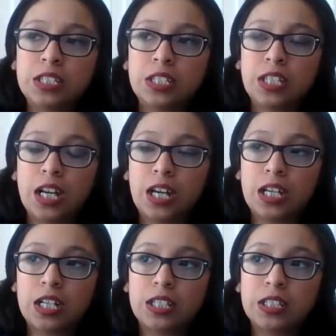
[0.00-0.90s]

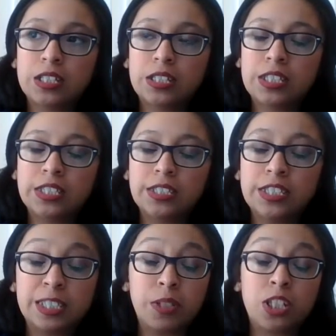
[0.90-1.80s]
the
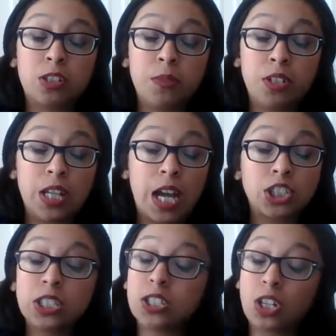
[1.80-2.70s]
disability community,
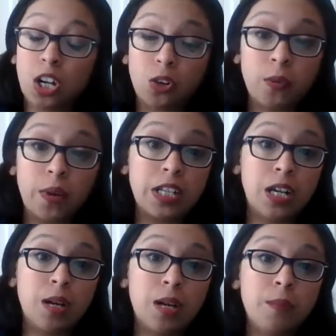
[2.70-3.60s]
actually a great
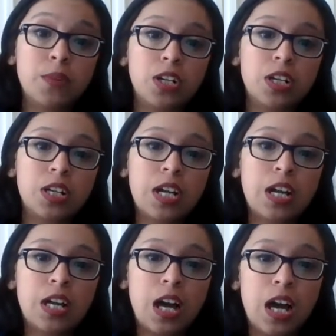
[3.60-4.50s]
number,
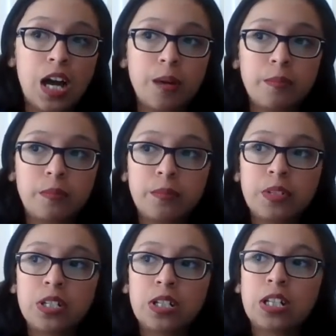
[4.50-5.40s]
um,
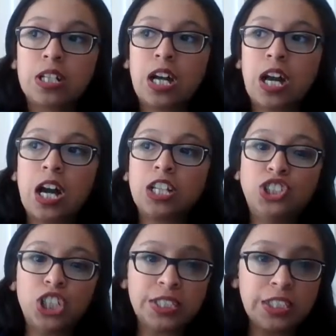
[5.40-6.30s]

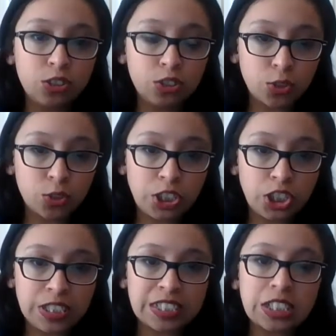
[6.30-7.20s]
adjusting or
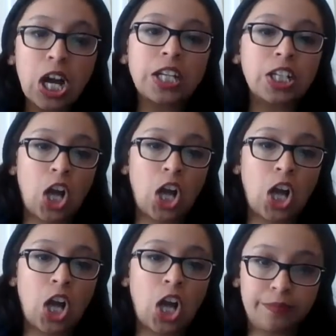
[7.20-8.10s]
switching is not an
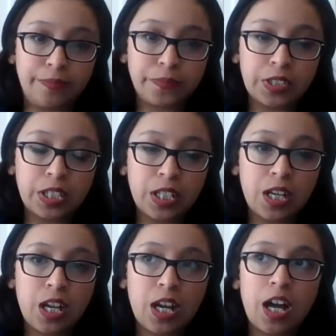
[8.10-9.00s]
option.
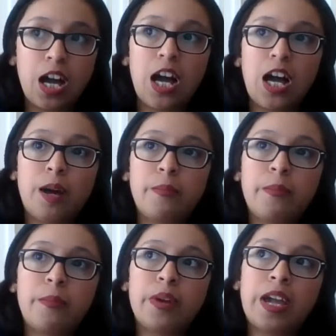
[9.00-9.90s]

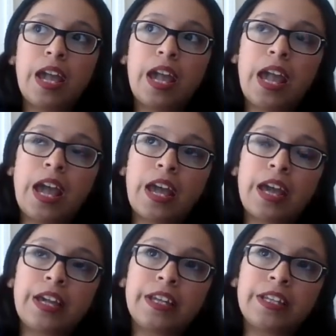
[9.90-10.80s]
Um,
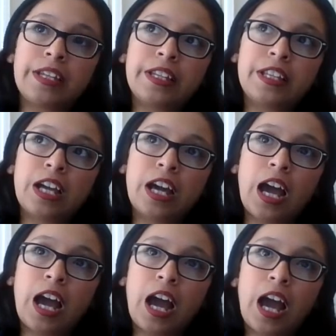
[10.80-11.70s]
and
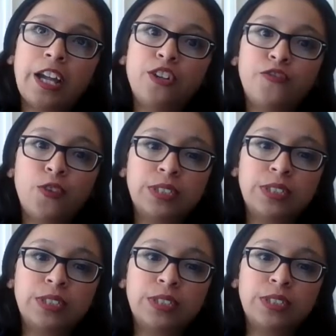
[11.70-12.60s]
I know
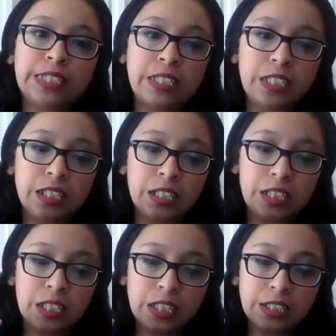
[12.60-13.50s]
folks in the
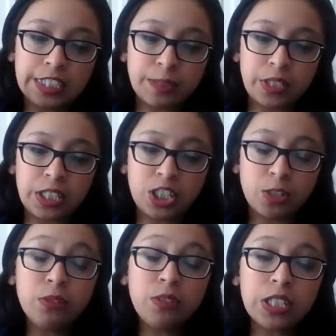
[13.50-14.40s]
disability
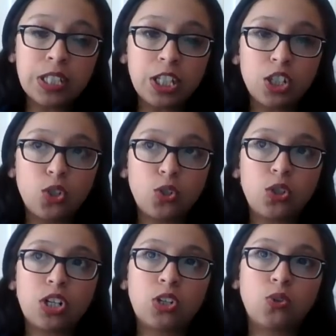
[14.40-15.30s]
community
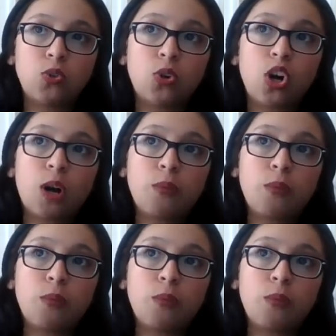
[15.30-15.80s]
who are